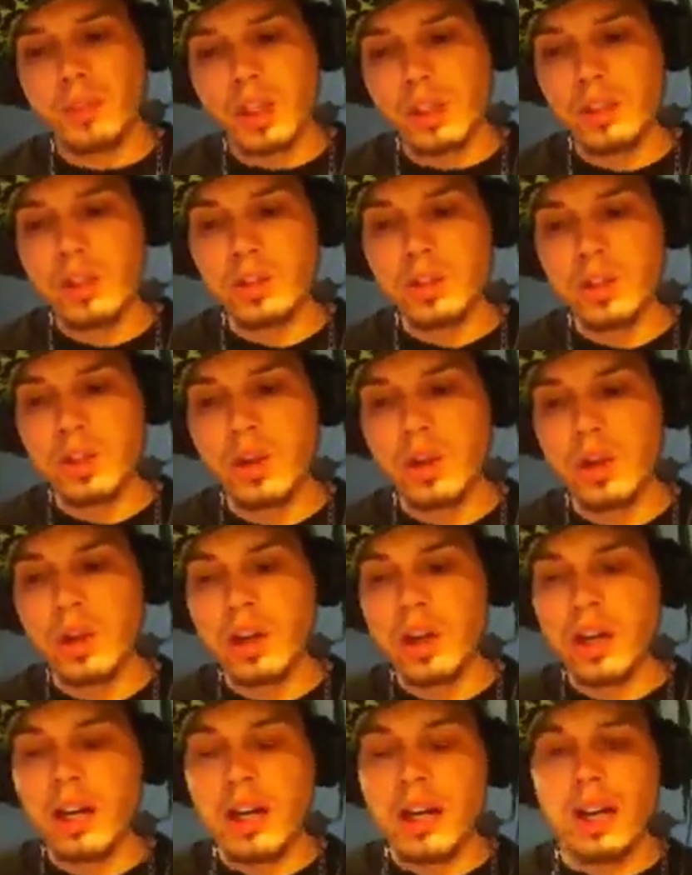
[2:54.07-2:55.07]
So
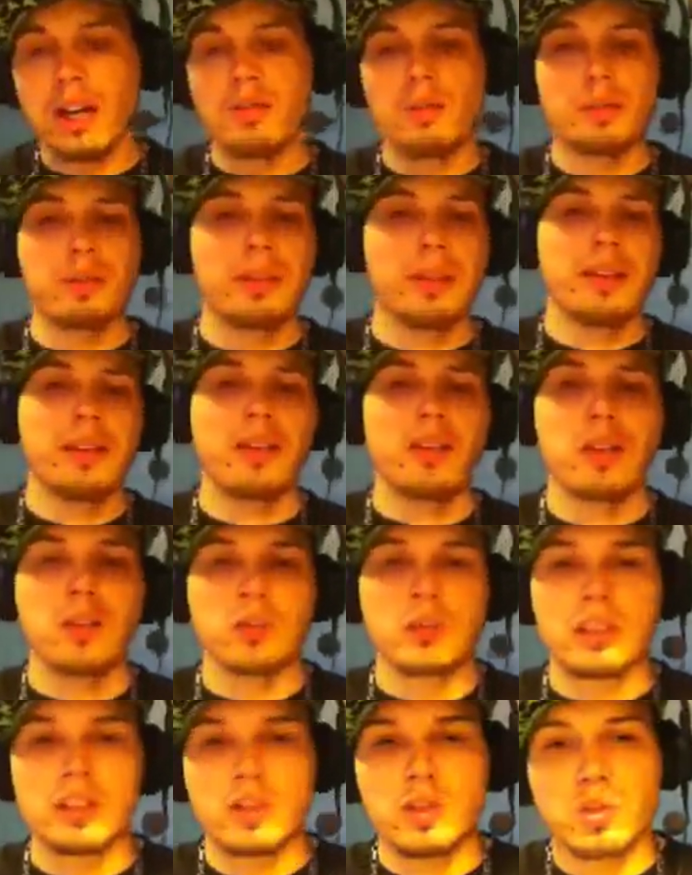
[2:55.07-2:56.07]
everybody thought I
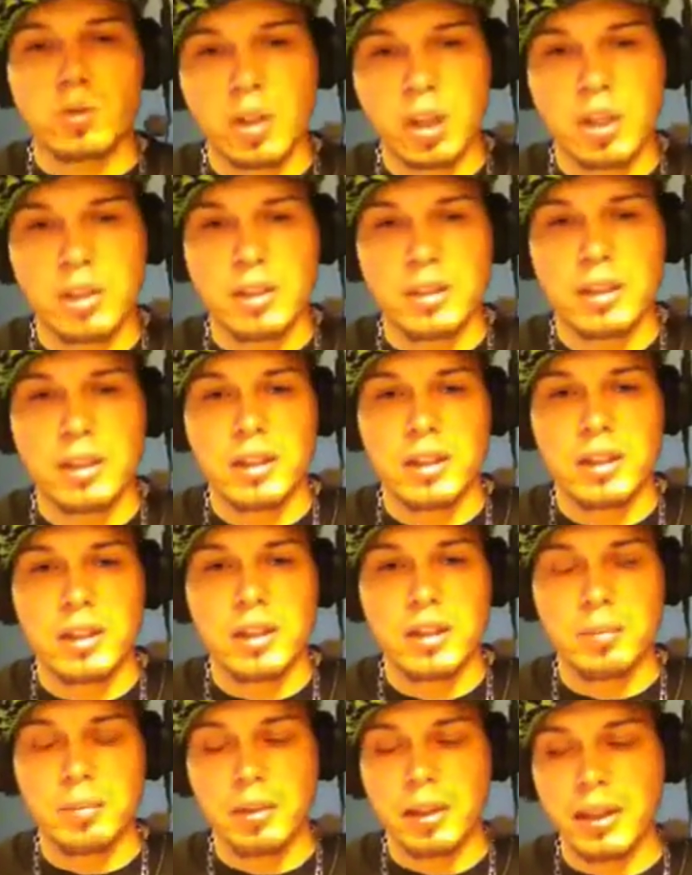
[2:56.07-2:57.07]
was a drunk,
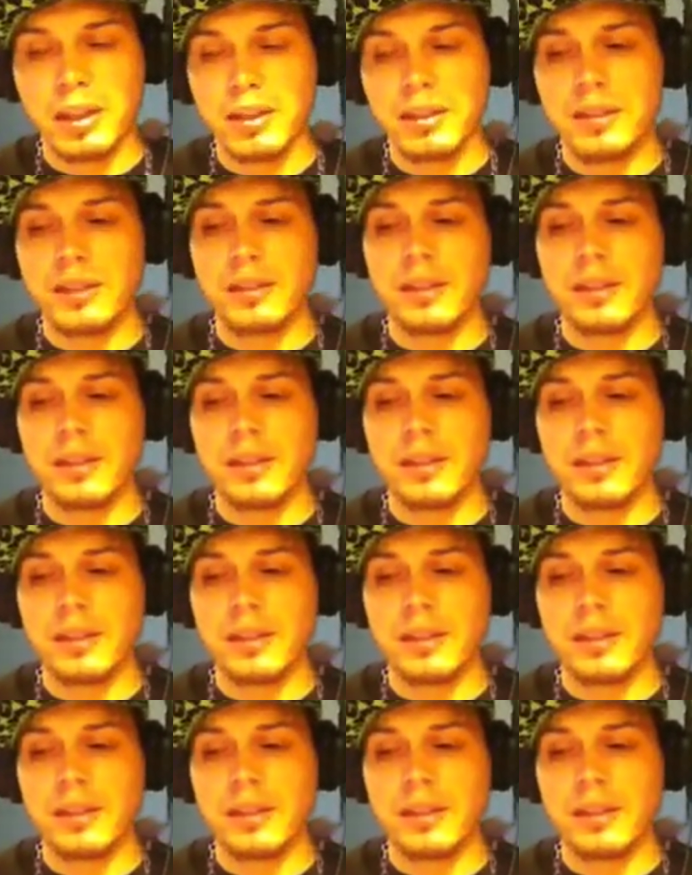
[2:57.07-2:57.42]
but